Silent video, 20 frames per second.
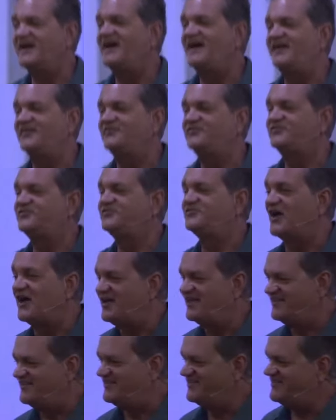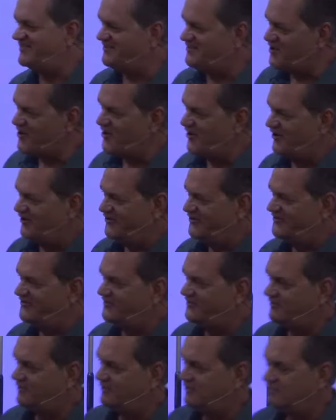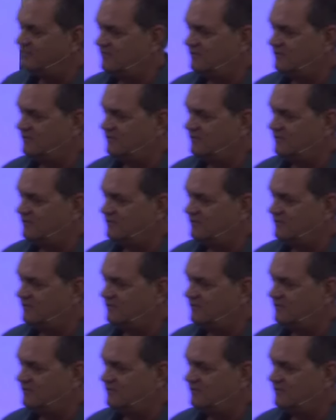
God's sons and daughters.